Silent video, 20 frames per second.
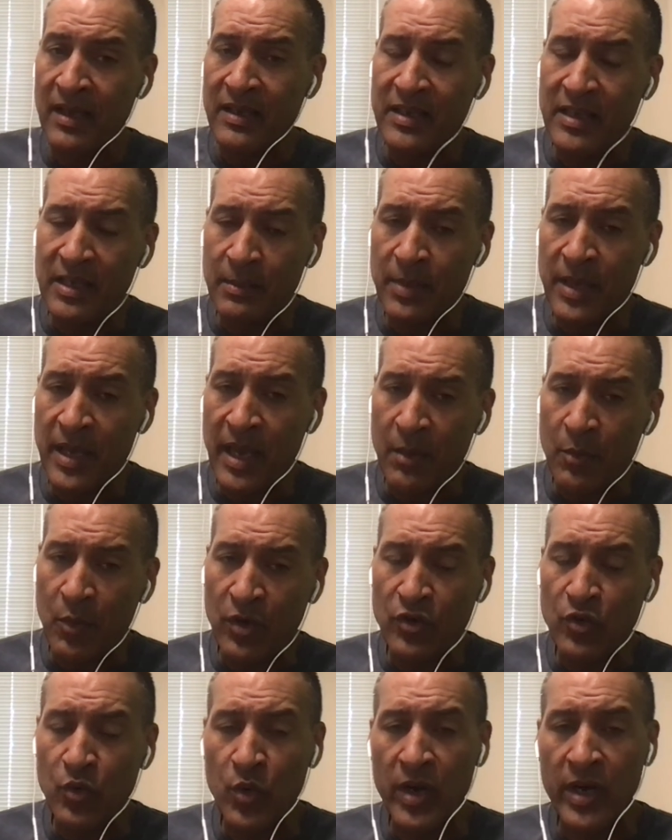DBA
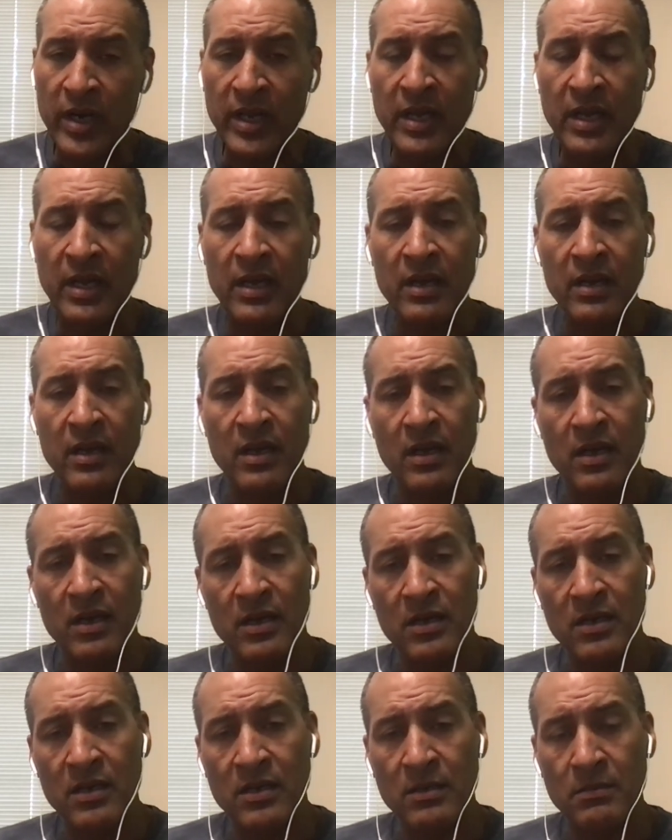120.
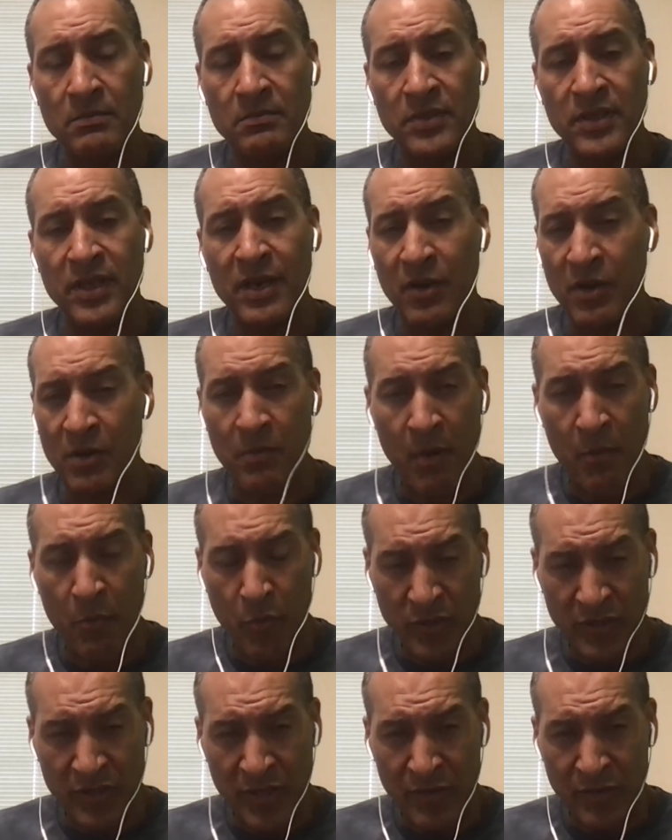Come up
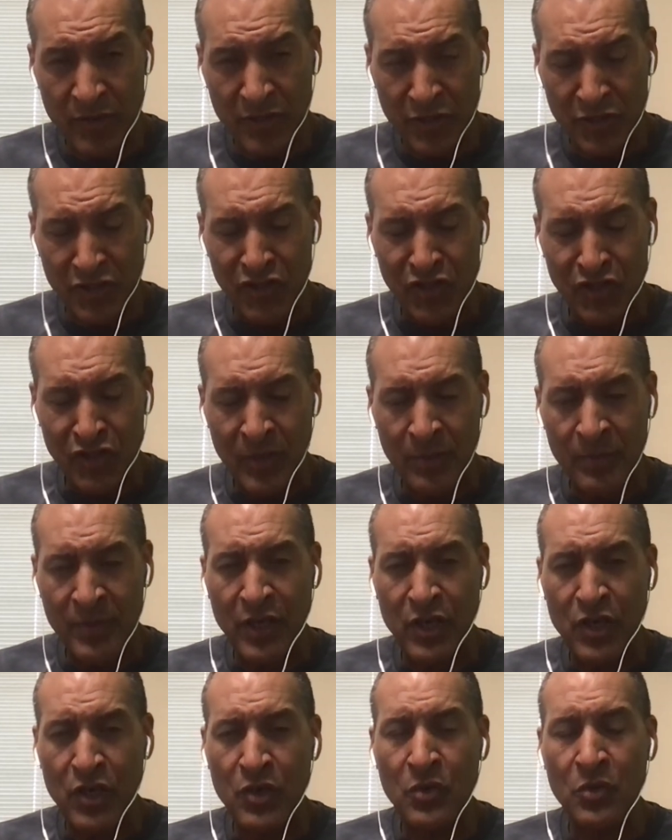with
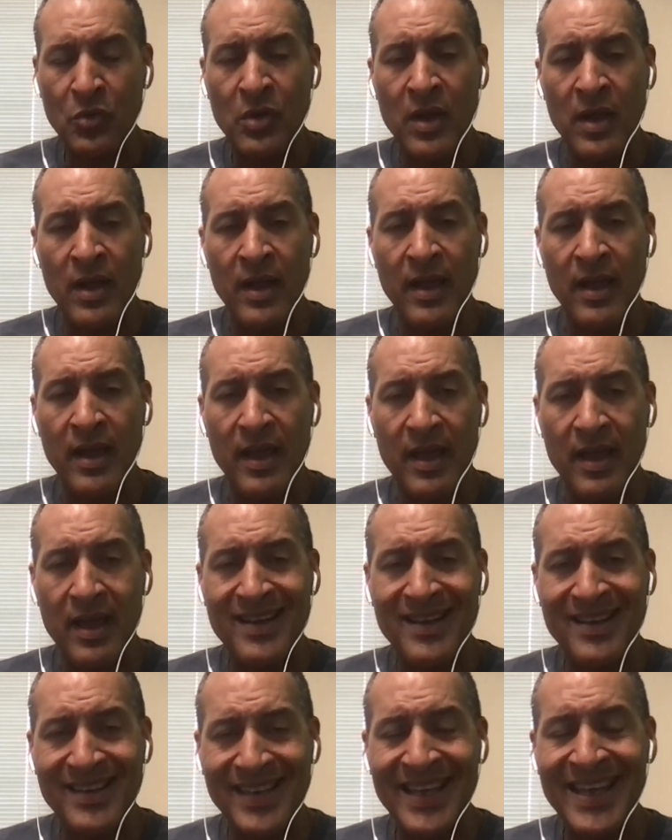something new.
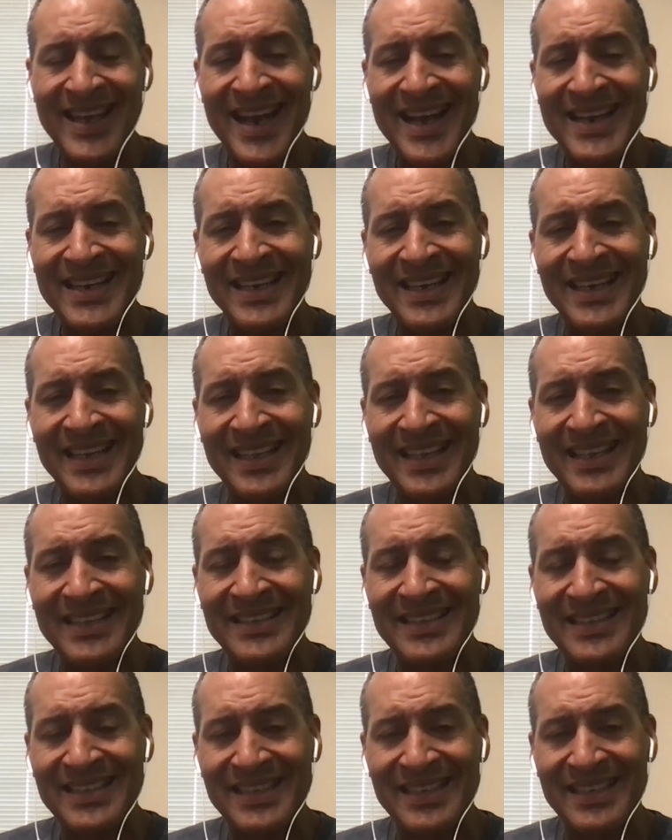And again, ideally,
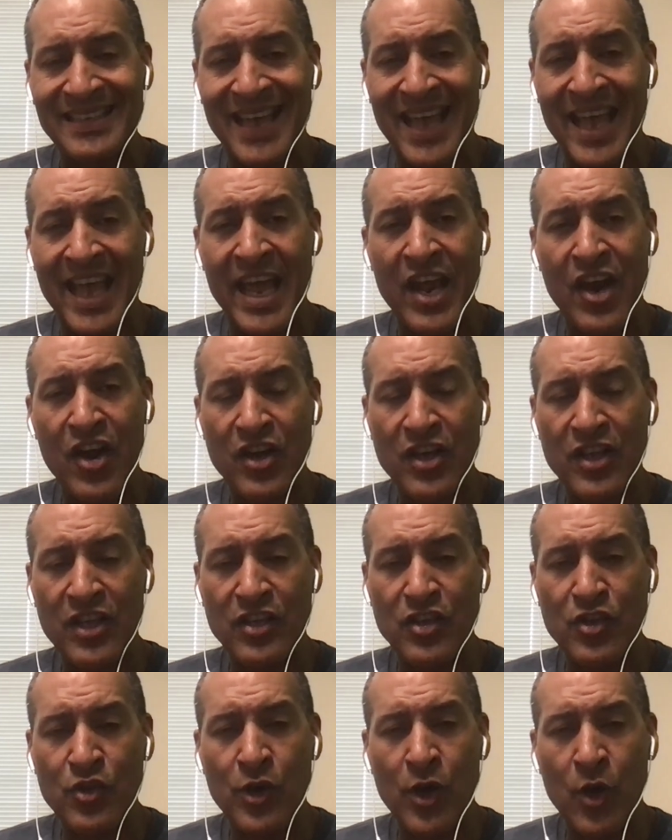this is an area
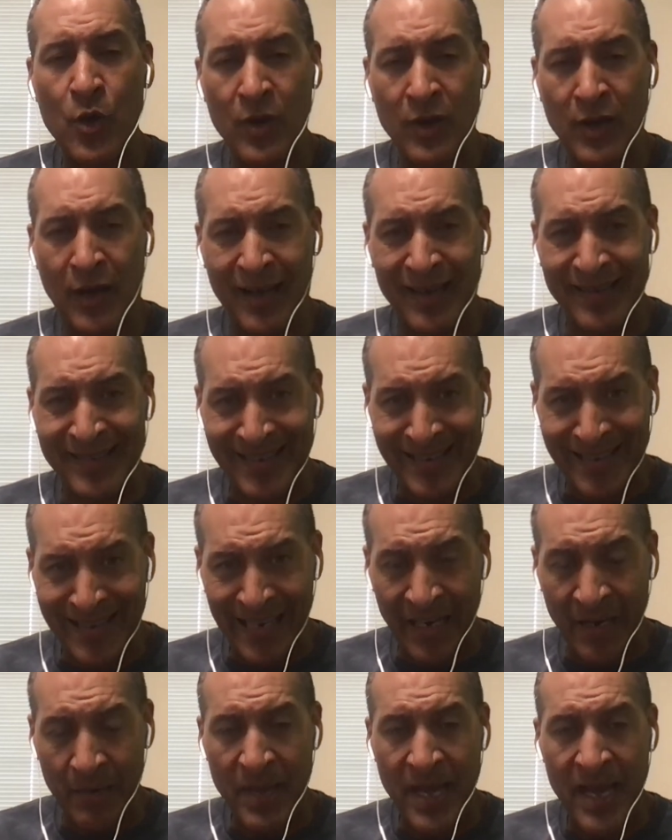that you know a
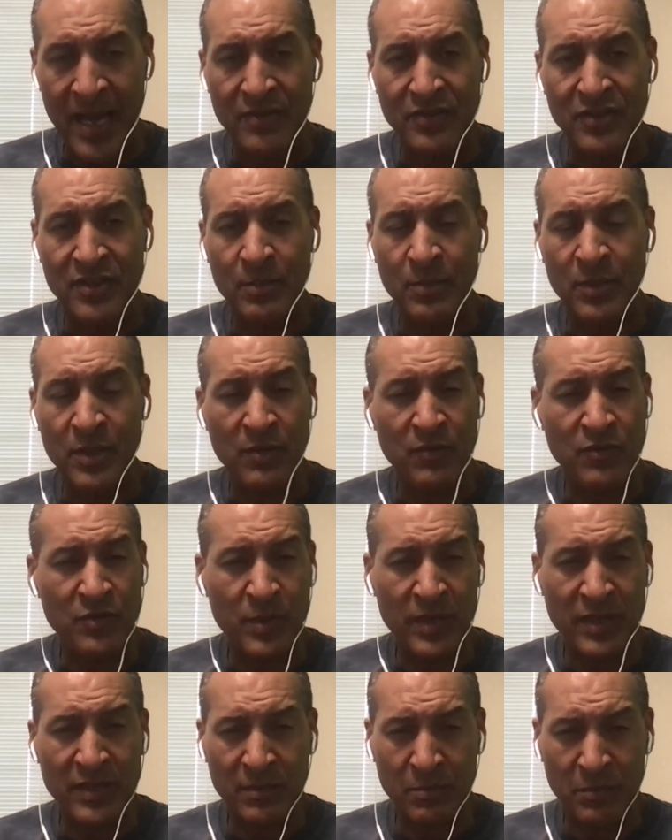little about, something you've
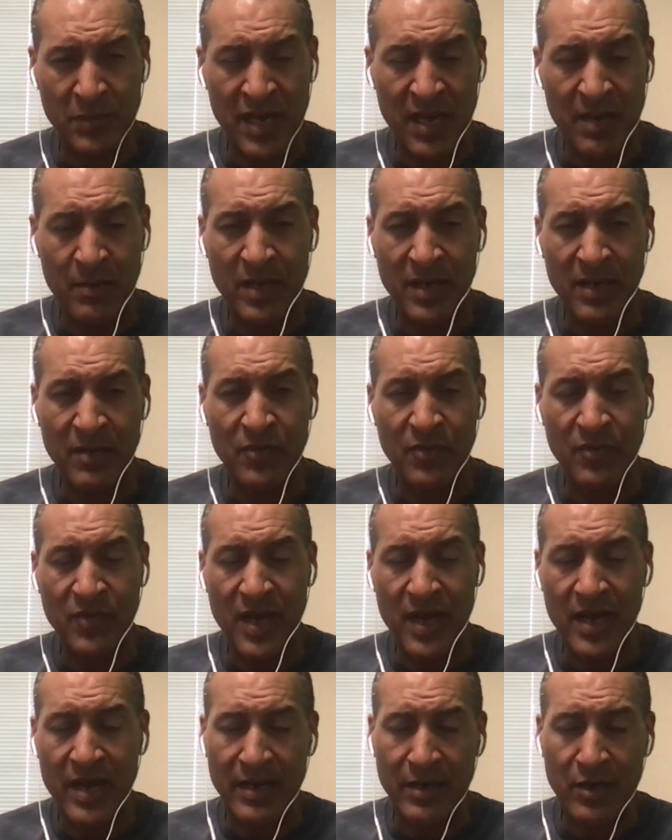spent some time in. If you've
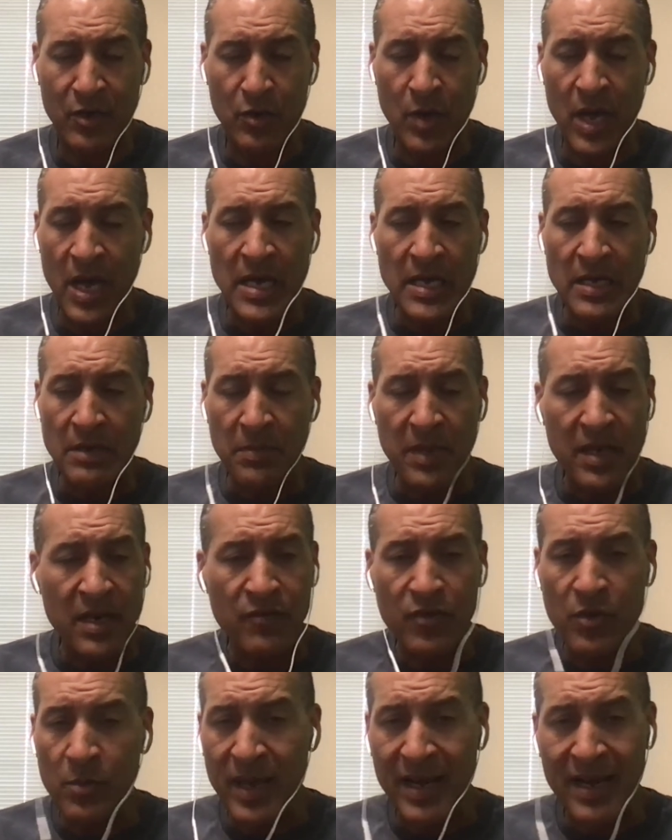got, I know many
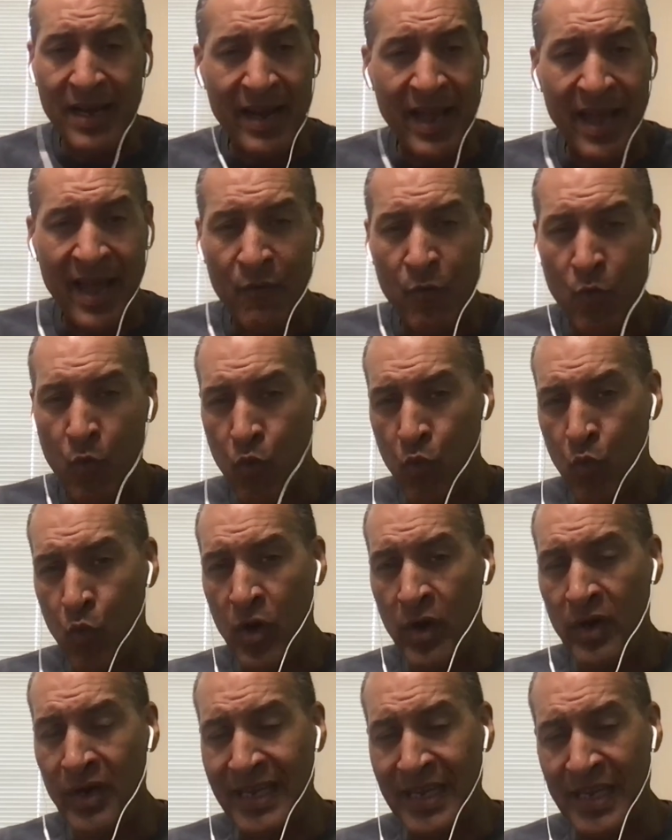of you may not have
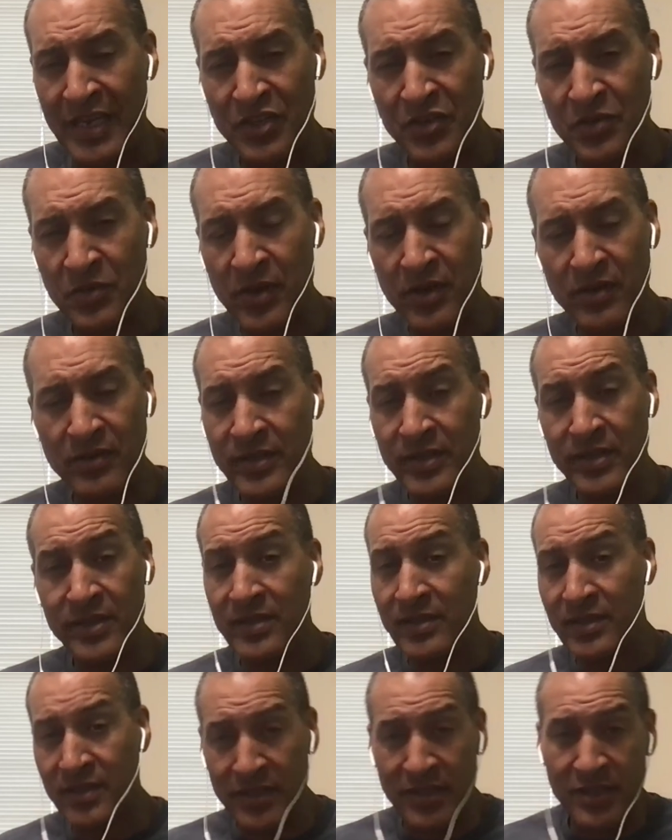work history, or you
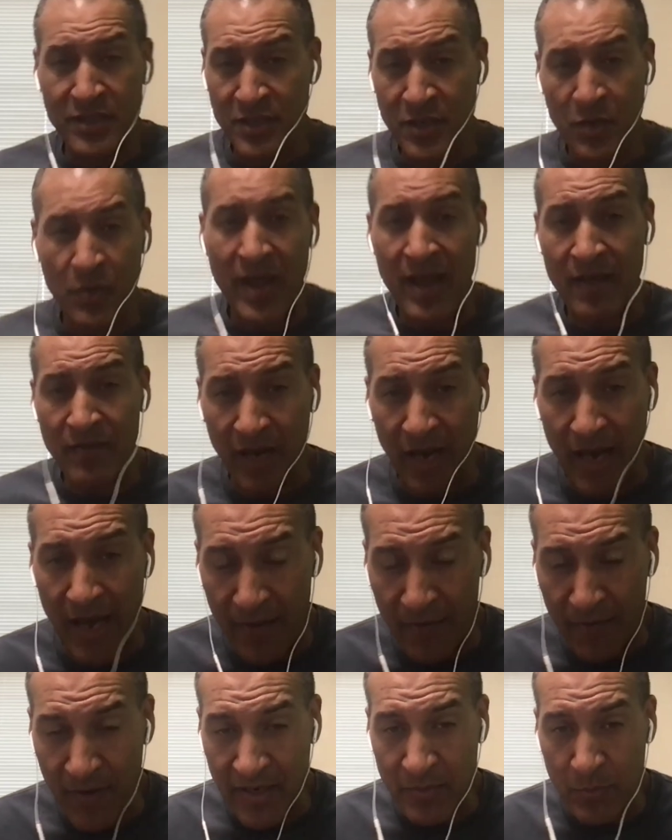just don't have the
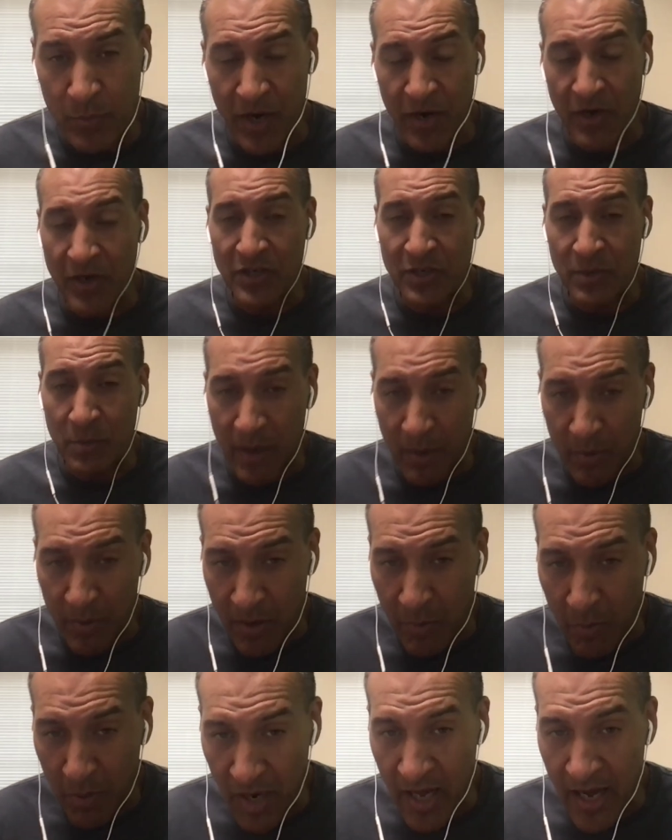life experience to be able to
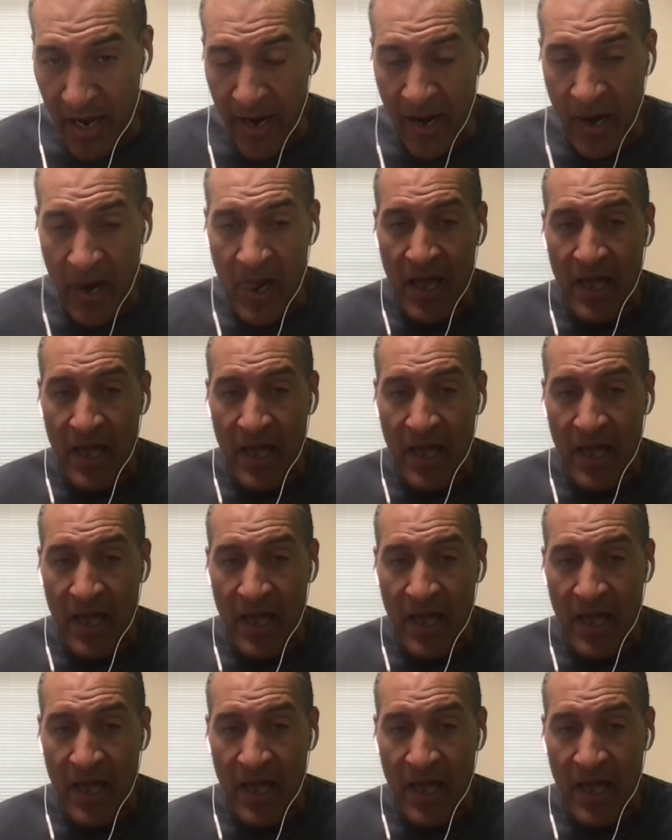apply